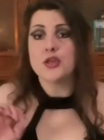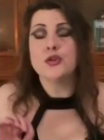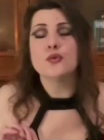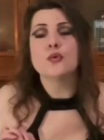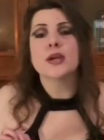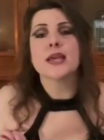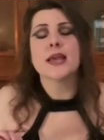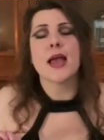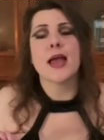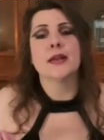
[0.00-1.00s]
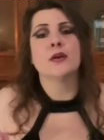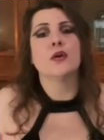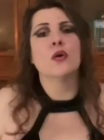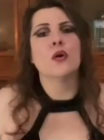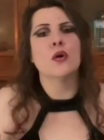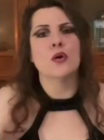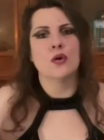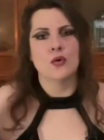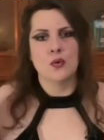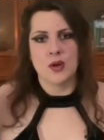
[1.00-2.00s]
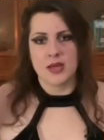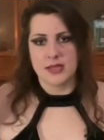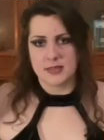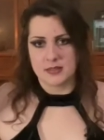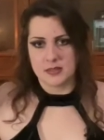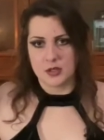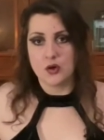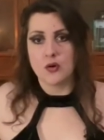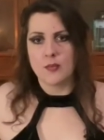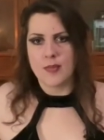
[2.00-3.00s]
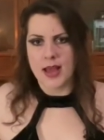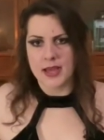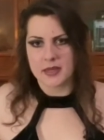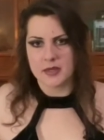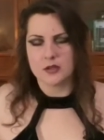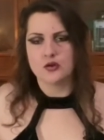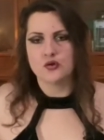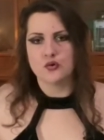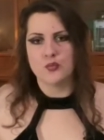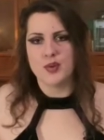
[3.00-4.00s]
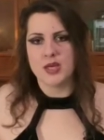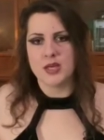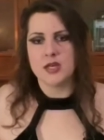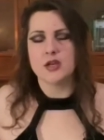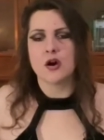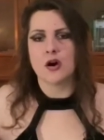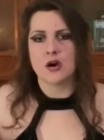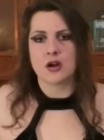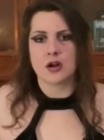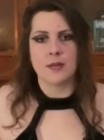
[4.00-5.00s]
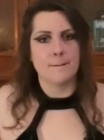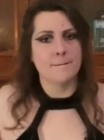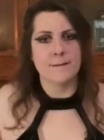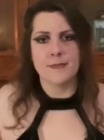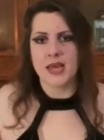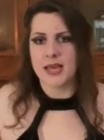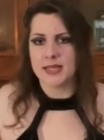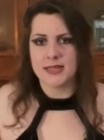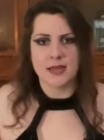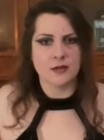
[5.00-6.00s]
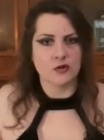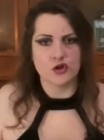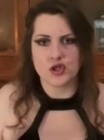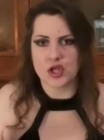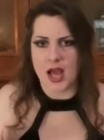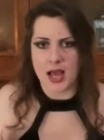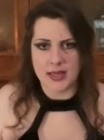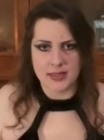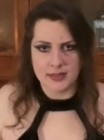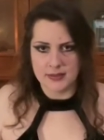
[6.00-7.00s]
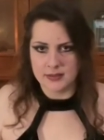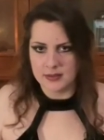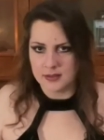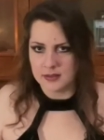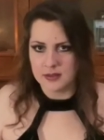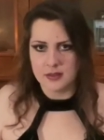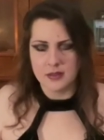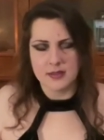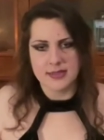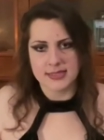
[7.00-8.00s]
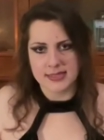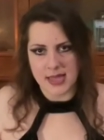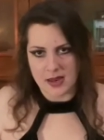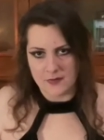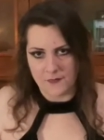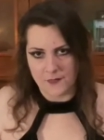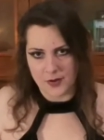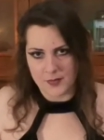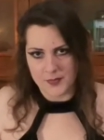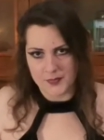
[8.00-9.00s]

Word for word: you can always go back to be your maiden or child self.